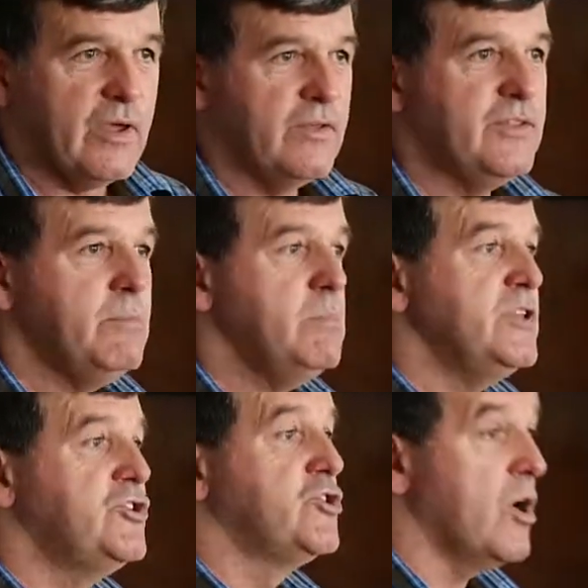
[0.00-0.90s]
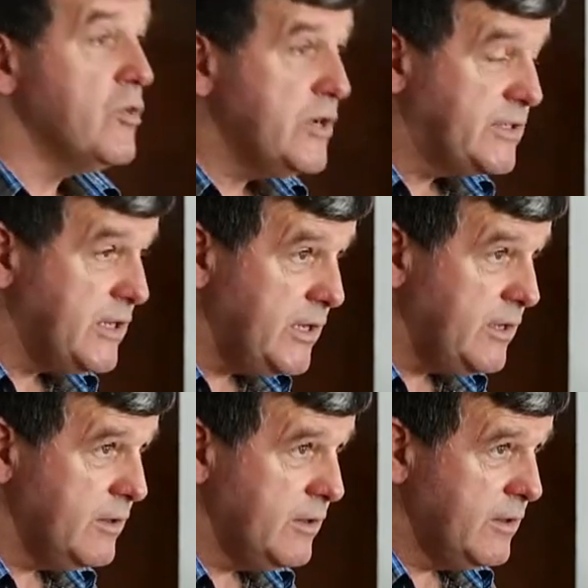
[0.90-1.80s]
the majority
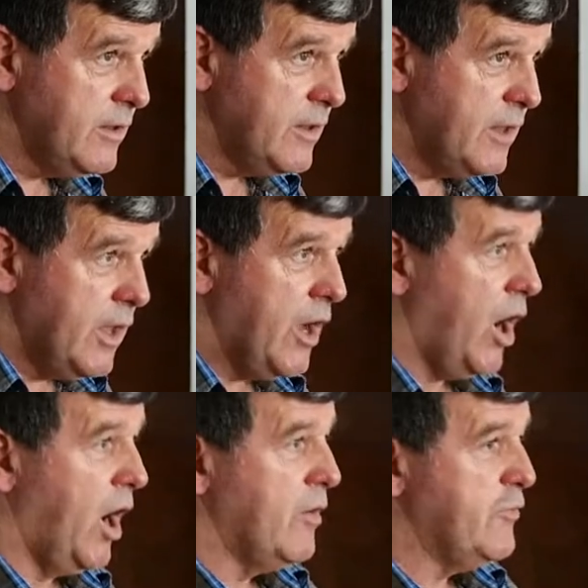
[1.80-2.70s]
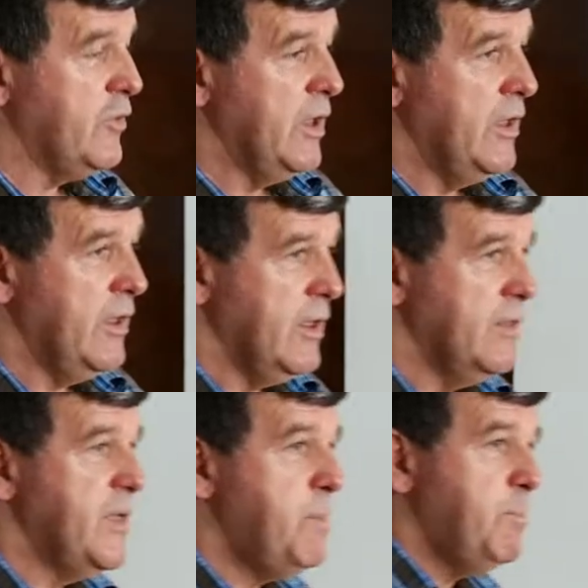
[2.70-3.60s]
of
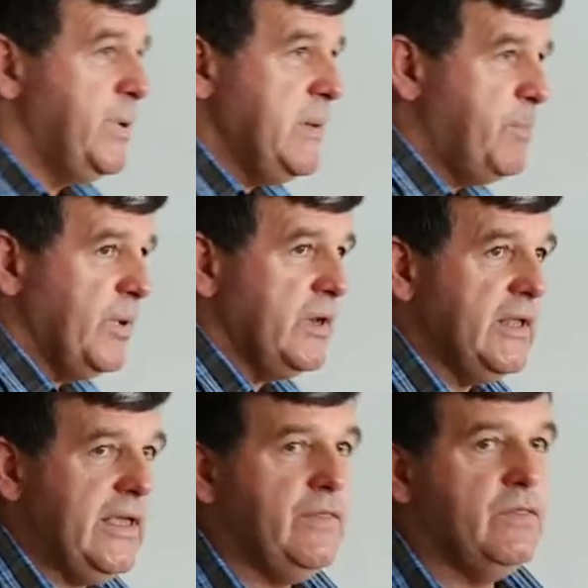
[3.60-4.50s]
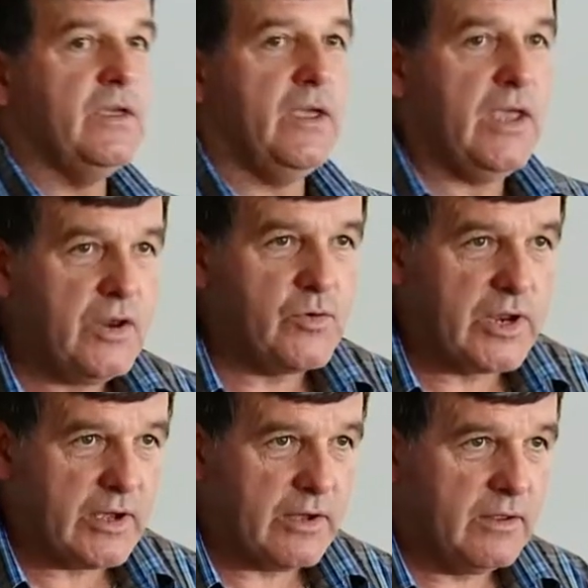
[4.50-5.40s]
the people in the
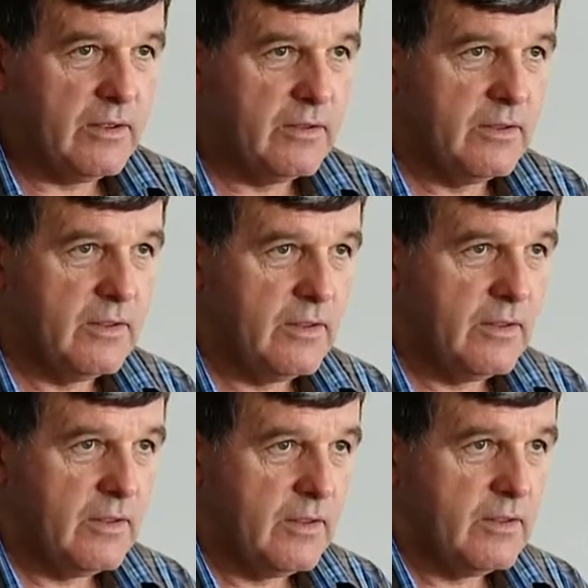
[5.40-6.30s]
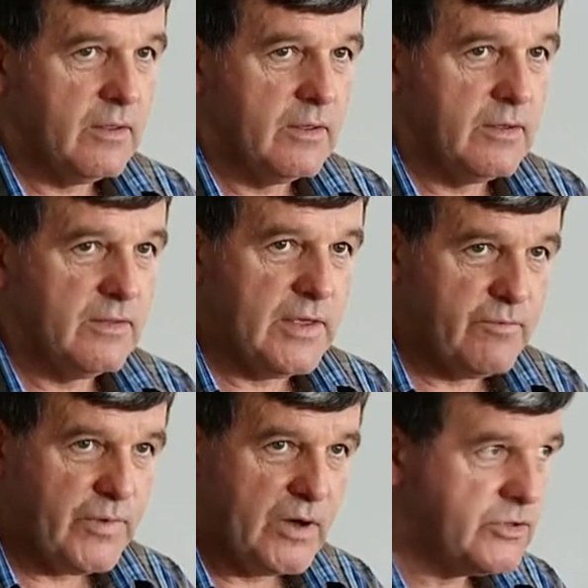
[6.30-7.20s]
area, they
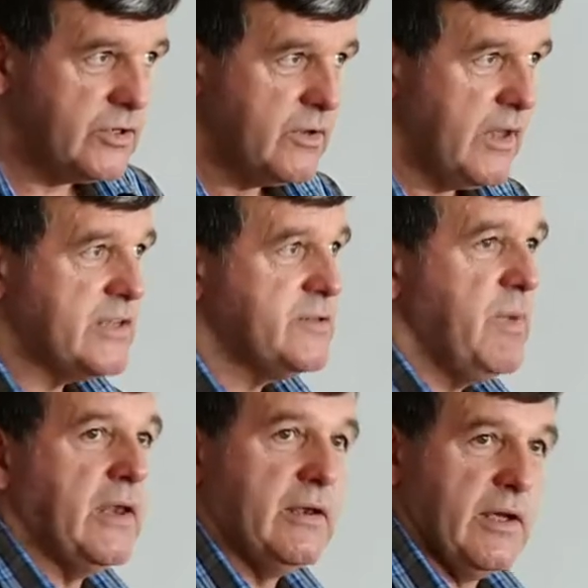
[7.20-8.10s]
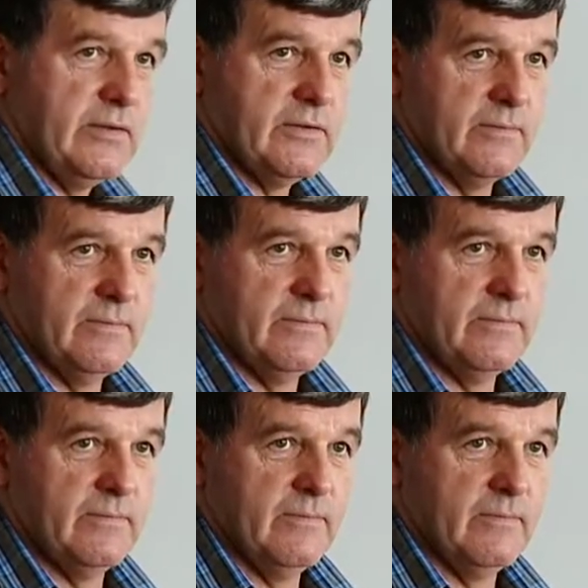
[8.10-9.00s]
vote as a mandate.
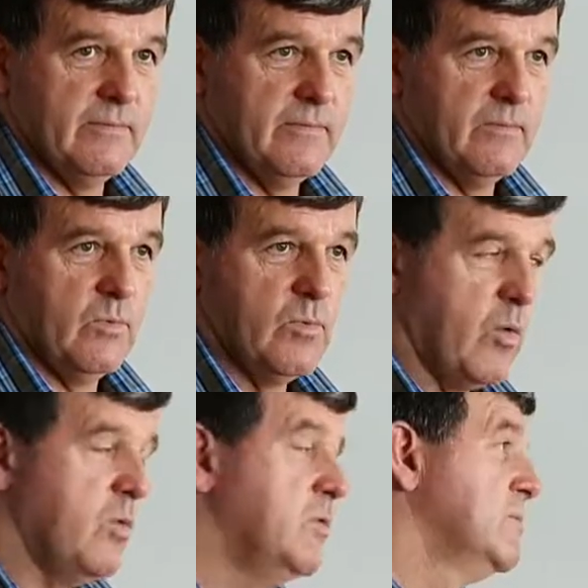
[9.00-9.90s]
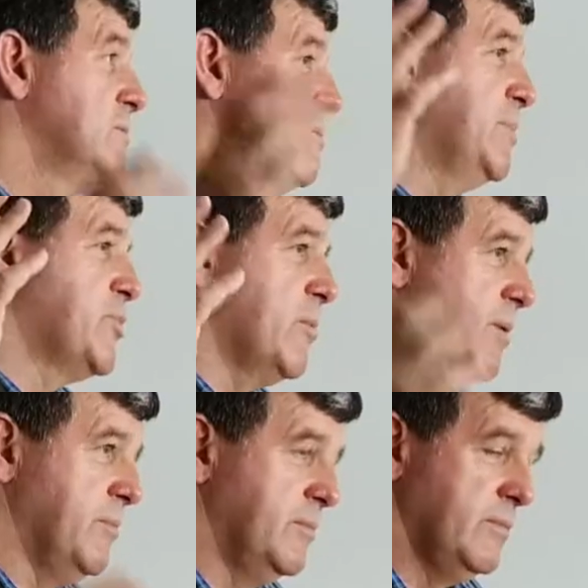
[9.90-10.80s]
Whoa, big
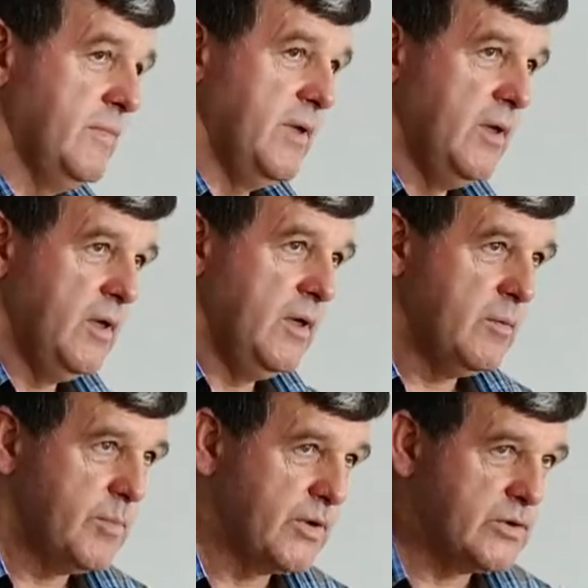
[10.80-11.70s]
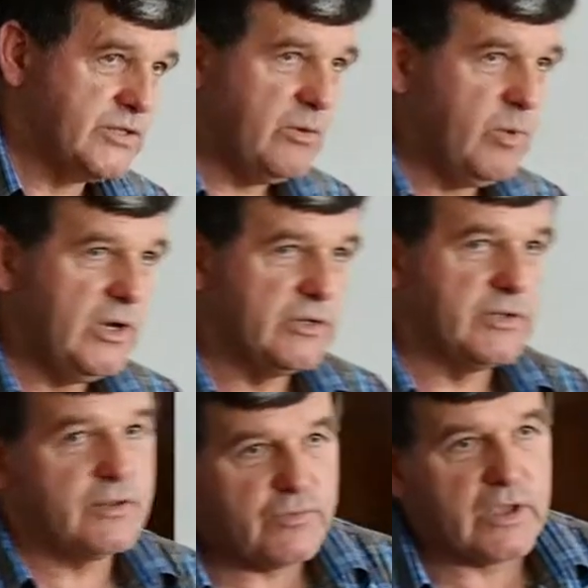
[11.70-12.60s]
problem because then we looked
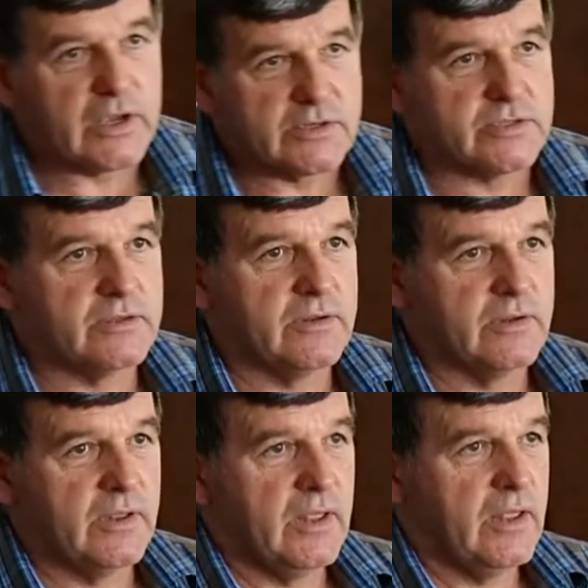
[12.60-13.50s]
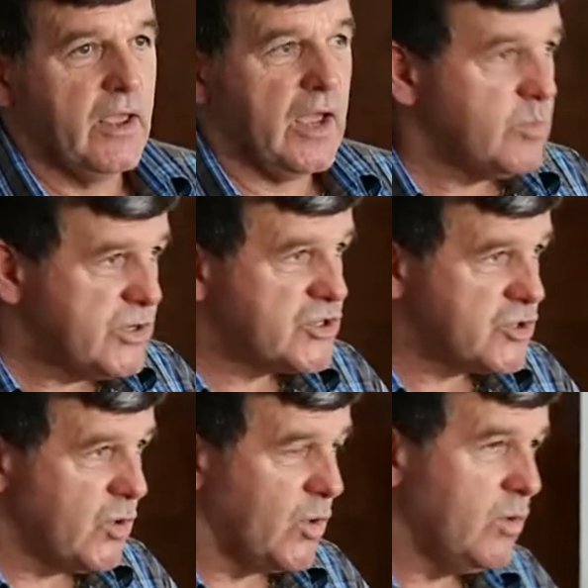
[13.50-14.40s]
at the figures and we
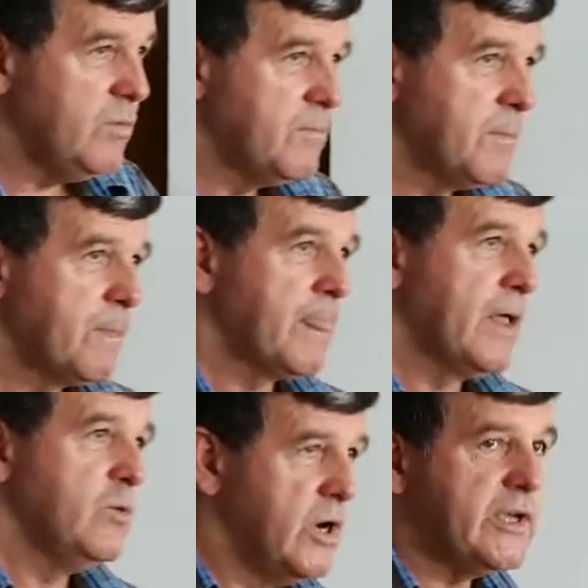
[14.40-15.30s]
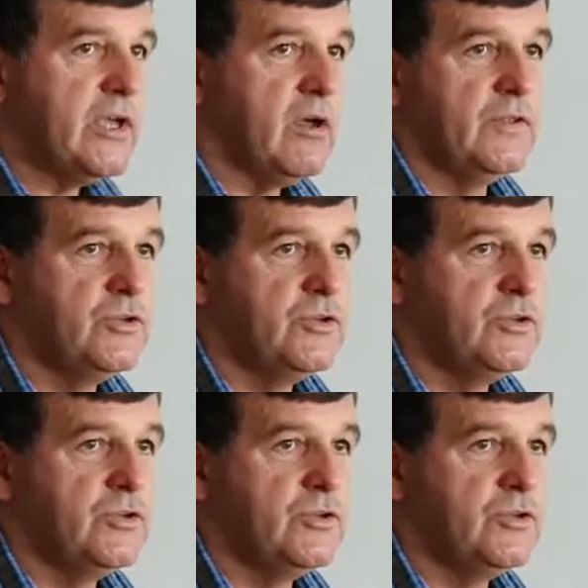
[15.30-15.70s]
saw, working on the